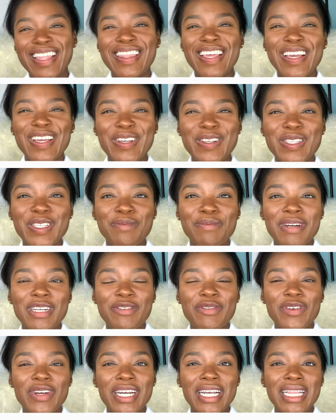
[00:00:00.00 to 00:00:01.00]
Thank you so
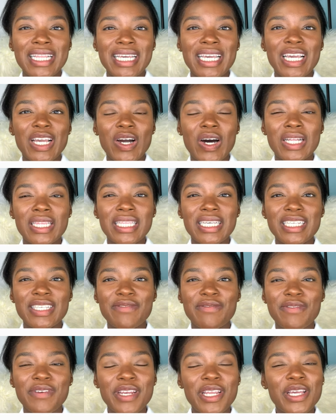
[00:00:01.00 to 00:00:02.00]
much for clicking on this
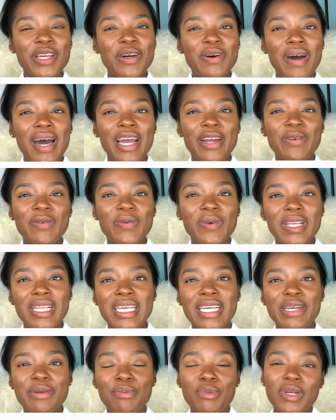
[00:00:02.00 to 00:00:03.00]
video. I
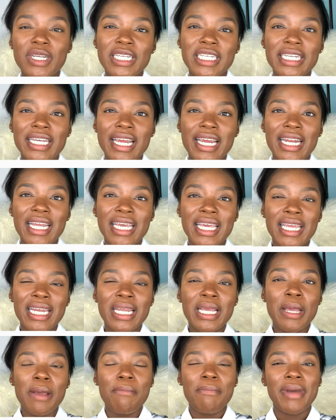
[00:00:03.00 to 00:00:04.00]
really appreciate it.
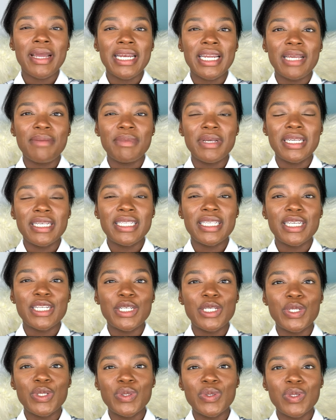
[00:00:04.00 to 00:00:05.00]
My name is
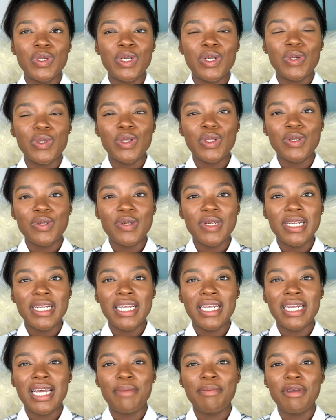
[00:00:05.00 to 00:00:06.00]
Adun
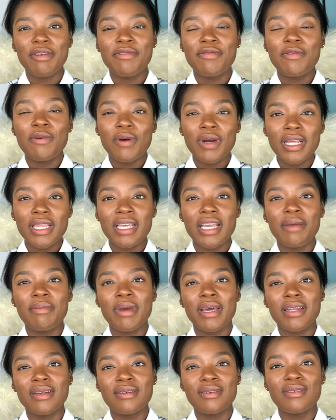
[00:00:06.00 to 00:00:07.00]
Olurin and I'm a fourth year
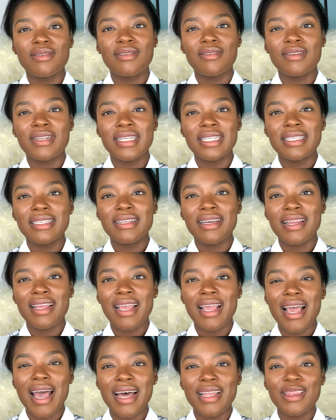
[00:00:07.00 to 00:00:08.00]
medical student
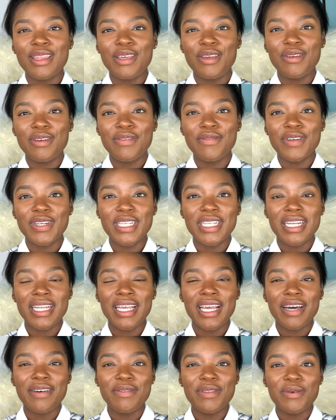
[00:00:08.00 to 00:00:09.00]
studying at the
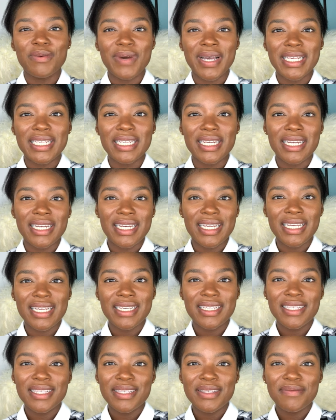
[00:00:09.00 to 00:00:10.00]
University of the West
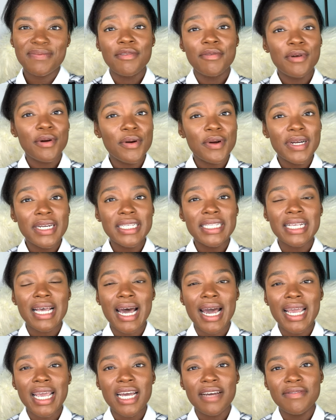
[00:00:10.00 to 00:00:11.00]
Indies. Of course,
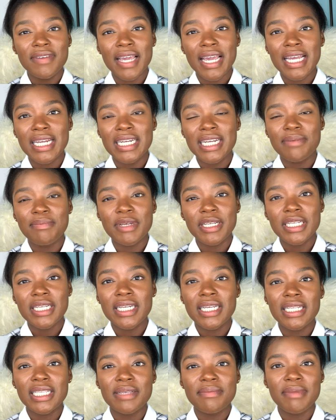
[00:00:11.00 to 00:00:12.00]
I have gained
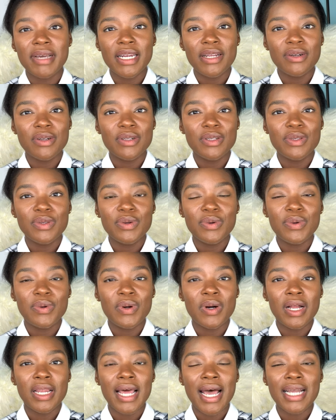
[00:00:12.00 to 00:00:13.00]
admission into medical
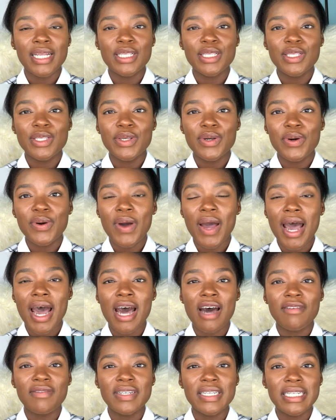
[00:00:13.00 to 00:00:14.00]
school and so
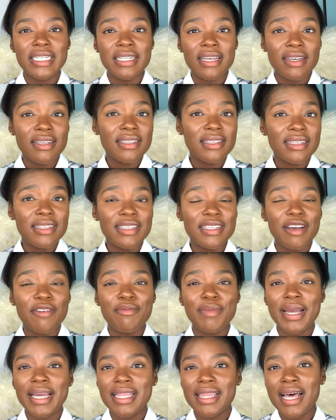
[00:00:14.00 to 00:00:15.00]
have dozens of
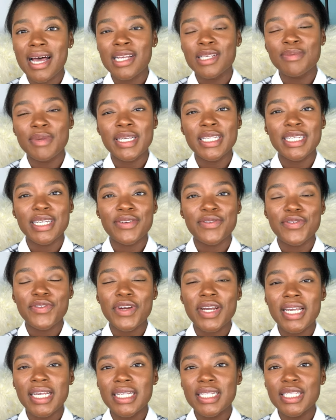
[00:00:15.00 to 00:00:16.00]
my classmates and
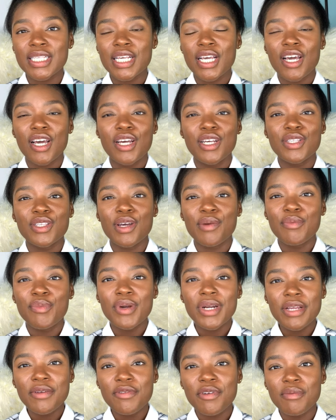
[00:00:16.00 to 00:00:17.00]
friends. So I'm
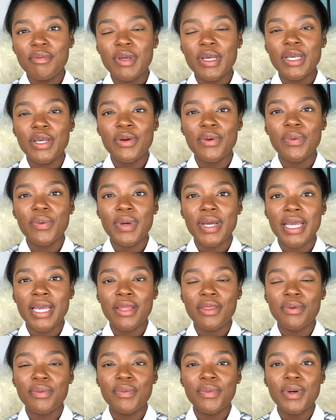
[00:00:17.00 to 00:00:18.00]
pretty familiar
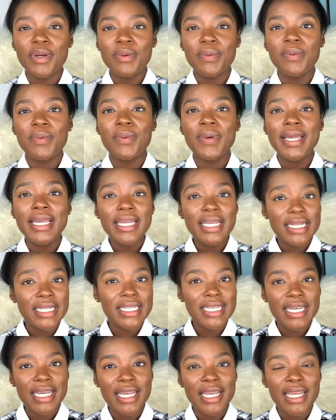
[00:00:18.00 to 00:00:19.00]
with what we
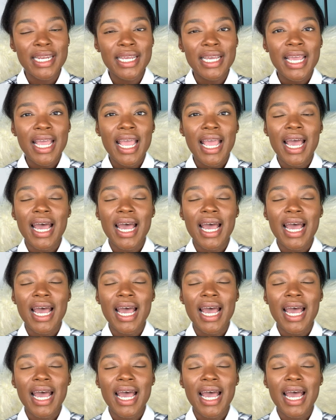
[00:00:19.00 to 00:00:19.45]
did